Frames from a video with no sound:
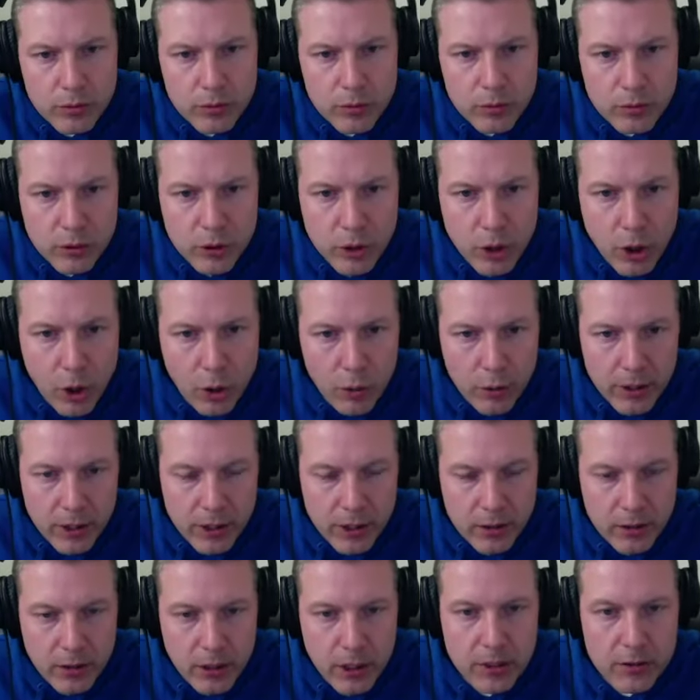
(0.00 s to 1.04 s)

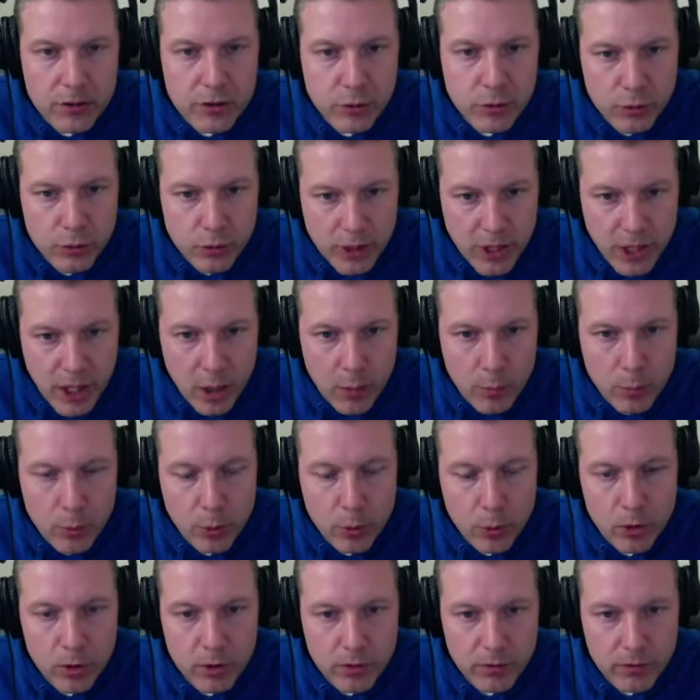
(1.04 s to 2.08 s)
going like to the
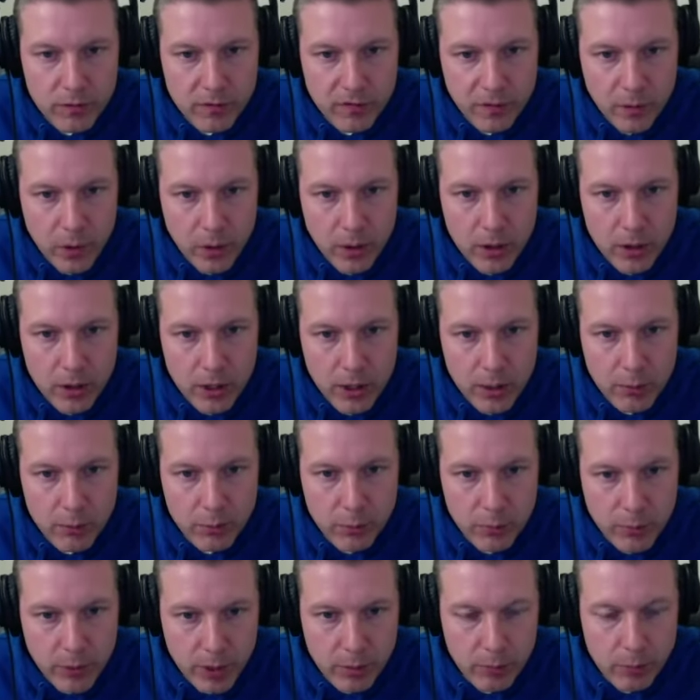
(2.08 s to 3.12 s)
airport
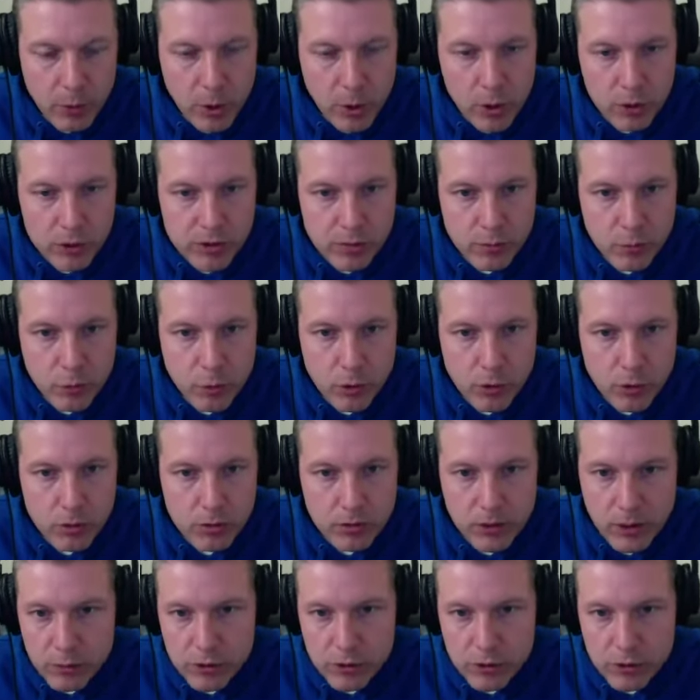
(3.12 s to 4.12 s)
in Baltimore, there was